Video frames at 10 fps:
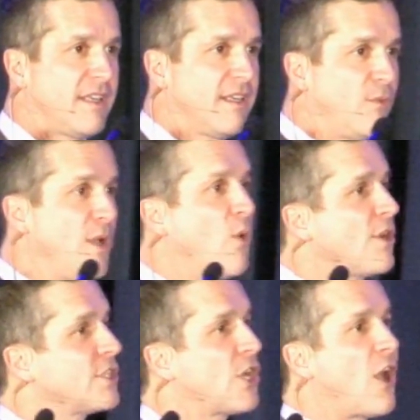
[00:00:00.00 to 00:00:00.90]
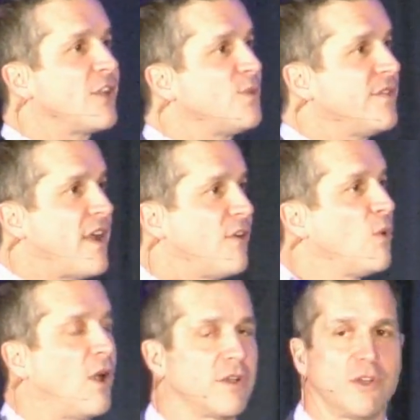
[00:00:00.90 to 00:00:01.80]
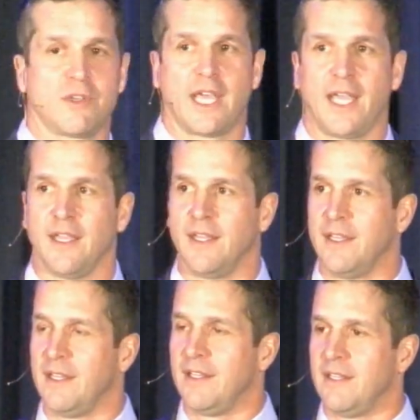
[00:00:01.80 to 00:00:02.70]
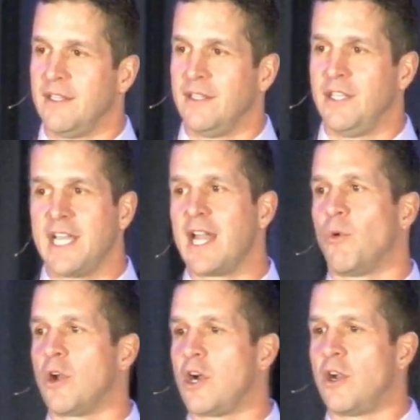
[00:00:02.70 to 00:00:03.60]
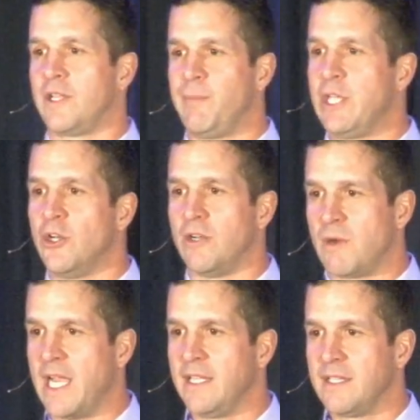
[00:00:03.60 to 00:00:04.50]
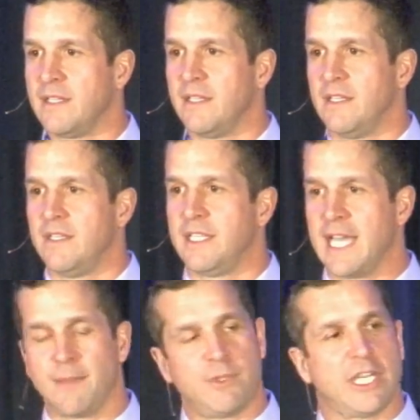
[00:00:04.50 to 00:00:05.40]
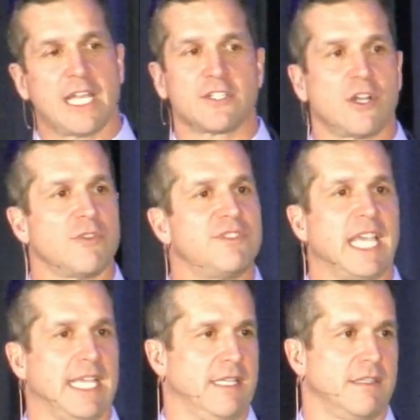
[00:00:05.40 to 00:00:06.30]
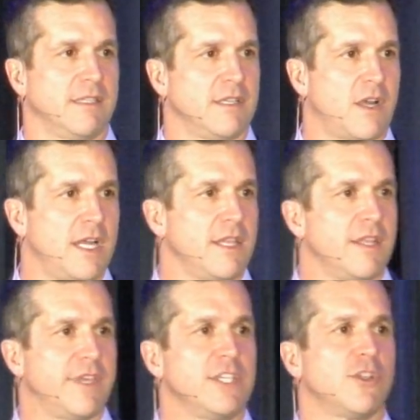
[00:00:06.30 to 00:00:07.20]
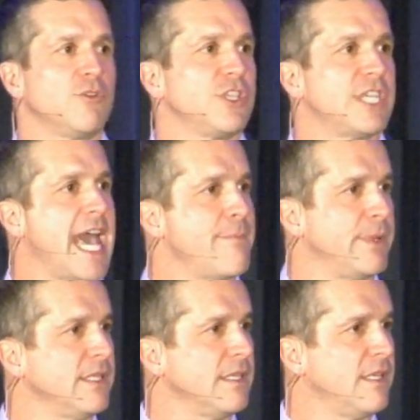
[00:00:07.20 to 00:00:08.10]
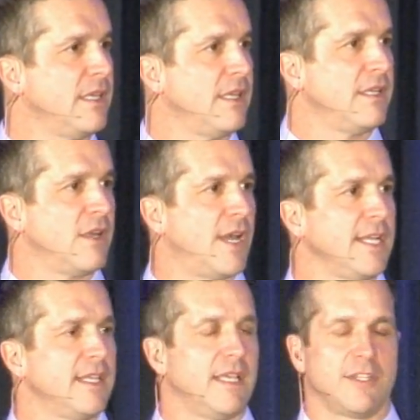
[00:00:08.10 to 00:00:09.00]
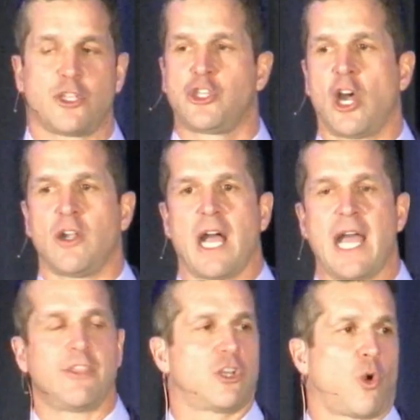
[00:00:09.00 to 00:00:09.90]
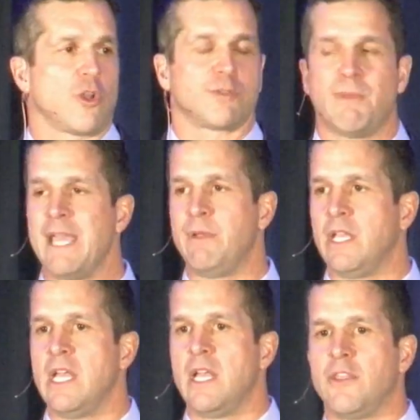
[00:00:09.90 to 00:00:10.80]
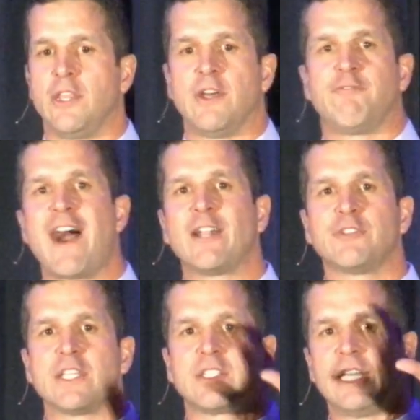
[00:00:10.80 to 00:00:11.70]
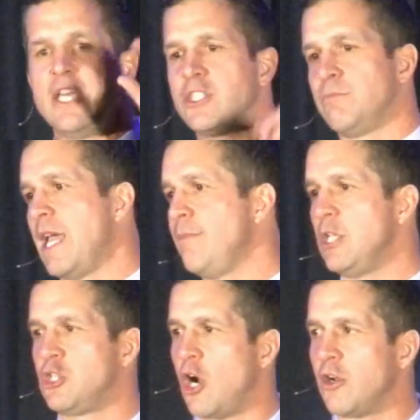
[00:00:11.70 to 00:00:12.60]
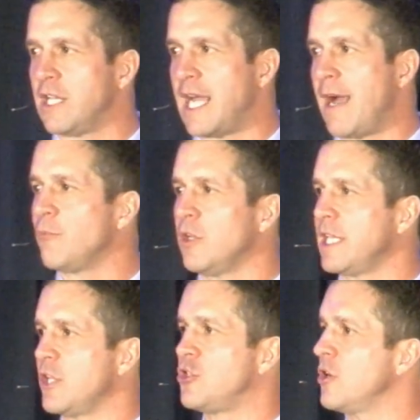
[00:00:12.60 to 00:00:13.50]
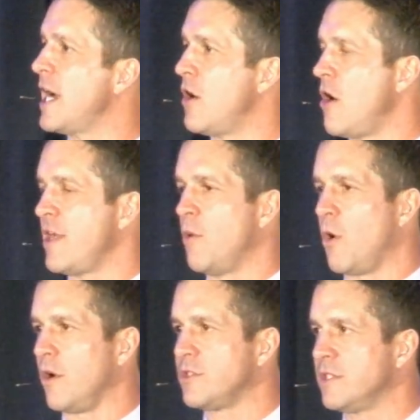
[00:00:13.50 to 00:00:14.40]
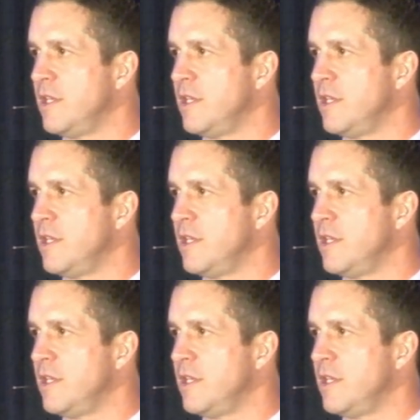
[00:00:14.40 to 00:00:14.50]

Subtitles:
We worked as hard as we've ever worked, okay? You got to work hard to be good, right? You got to start digging, all right? Things don't just happen, all right? The course may be, the final destination may be charted. I'm really not sure how all that works.